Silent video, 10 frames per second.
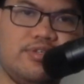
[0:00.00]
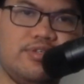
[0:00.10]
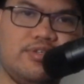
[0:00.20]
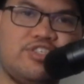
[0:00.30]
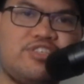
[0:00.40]

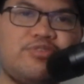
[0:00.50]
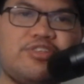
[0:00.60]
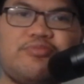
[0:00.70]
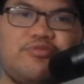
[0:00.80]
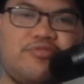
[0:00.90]
She just
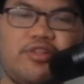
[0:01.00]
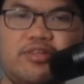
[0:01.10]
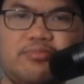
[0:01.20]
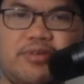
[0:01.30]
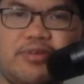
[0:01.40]
really improved a
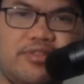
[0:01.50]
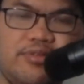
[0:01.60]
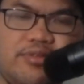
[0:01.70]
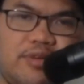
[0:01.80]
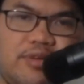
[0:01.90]
lot, man,
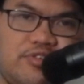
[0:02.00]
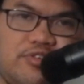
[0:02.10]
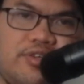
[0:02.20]
in my opinion.